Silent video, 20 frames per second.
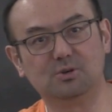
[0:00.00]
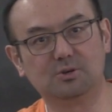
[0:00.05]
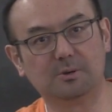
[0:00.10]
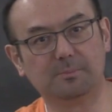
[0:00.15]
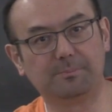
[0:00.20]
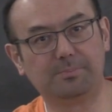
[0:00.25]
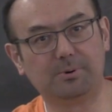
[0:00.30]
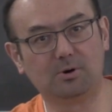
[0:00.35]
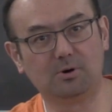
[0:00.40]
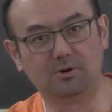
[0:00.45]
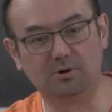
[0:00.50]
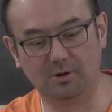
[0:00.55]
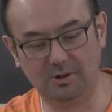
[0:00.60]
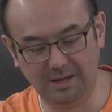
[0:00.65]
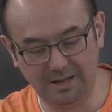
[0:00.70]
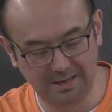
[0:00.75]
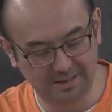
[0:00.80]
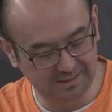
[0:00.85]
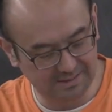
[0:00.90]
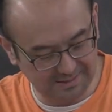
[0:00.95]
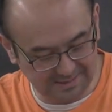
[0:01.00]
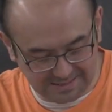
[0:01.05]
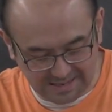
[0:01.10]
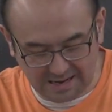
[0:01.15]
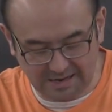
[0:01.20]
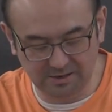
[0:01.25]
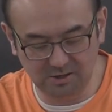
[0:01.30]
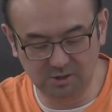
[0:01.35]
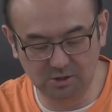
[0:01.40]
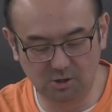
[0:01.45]
you can pull. You
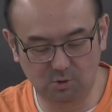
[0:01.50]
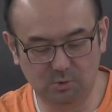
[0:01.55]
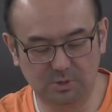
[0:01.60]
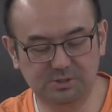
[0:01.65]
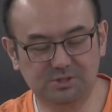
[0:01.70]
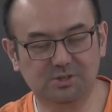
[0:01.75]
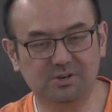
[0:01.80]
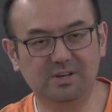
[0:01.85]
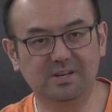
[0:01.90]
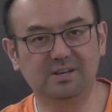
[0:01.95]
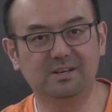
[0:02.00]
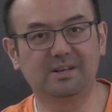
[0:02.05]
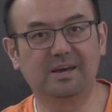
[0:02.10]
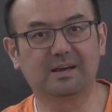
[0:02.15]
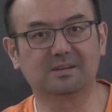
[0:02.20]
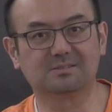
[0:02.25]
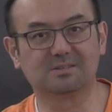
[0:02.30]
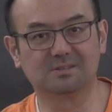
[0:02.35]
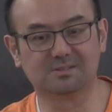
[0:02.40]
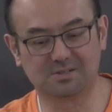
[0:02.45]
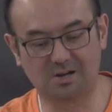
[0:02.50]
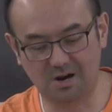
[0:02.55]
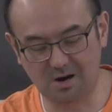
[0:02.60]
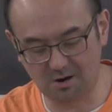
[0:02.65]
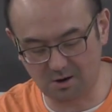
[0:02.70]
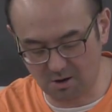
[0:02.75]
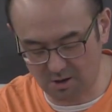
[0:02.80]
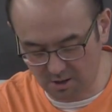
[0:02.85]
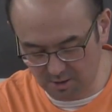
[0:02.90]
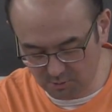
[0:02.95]
got to know what your indexes
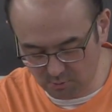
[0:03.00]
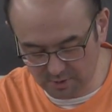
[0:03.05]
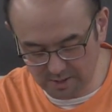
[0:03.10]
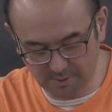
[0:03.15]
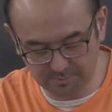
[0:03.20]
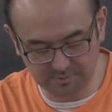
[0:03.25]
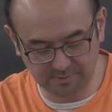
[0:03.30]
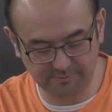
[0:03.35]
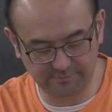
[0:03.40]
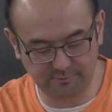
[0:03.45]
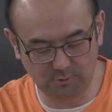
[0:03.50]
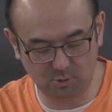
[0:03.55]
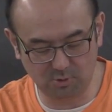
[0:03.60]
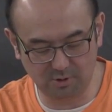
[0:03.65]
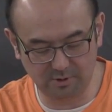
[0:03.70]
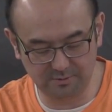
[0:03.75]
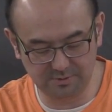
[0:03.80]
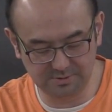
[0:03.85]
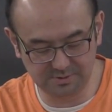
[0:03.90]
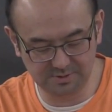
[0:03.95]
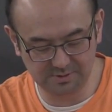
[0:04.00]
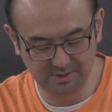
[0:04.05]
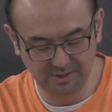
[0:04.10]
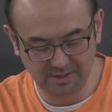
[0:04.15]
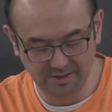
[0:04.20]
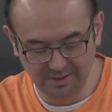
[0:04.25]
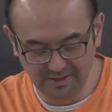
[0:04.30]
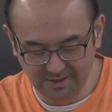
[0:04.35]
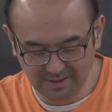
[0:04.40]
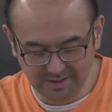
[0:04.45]
are all the way up to fourths.
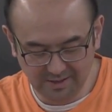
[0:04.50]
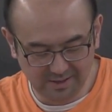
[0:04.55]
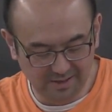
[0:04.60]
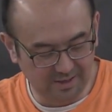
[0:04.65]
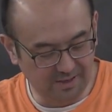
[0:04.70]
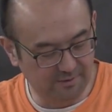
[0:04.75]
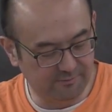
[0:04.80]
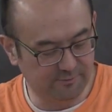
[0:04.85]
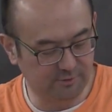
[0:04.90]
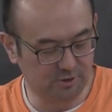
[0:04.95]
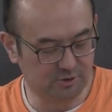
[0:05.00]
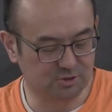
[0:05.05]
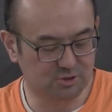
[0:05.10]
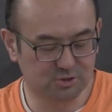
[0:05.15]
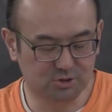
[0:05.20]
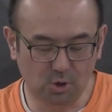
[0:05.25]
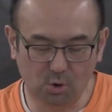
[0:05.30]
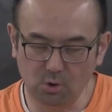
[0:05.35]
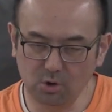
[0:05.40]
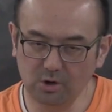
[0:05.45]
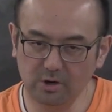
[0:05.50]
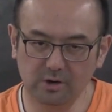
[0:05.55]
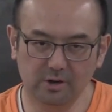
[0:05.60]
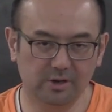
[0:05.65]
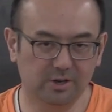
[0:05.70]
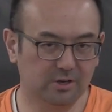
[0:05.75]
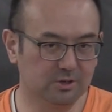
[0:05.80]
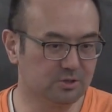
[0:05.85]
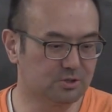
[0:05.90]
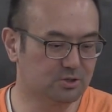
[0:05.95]
If you're
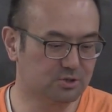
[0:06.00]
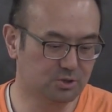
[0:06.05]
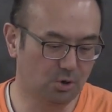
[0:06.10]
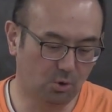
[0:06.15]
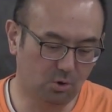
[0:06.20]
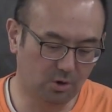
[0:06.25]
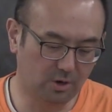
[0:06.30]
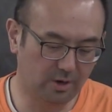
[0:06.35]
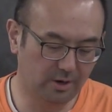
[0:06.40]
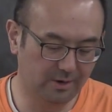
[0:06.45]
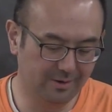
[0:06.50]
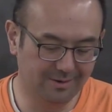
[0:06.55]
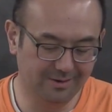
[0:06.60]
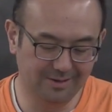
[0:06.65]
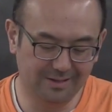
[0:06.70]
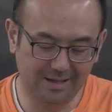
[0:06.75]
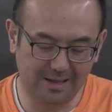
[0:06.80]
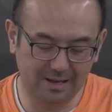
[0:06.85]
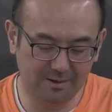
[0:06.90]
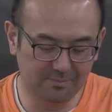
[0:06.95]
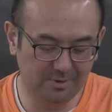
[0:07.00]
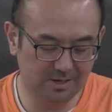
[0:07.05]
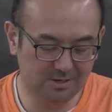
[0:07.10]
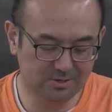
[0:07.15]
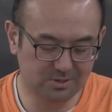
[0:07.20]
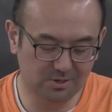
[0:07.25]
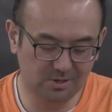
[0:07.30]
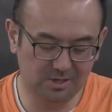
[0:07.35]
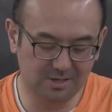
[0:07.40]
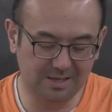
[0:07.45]
short, you're short. You got to make
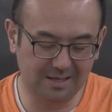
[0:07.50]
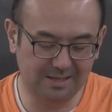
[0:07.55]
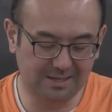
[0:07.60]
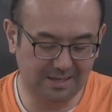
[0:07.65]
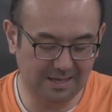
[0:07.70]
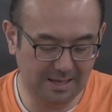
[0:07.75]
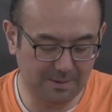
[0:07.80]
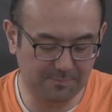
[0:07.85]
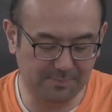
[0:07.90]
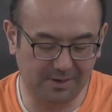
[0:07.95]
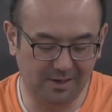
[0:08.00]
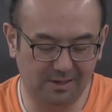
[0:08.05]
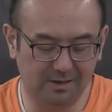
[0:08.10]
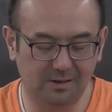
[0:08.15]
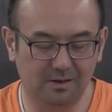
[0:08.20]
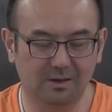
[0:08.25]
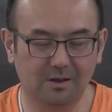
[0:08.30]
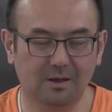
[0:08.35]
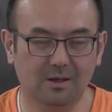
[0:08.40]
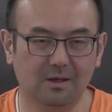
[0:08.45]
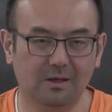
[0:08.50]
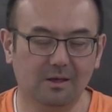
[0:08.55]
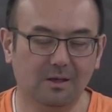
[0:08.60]
sure that you keep it,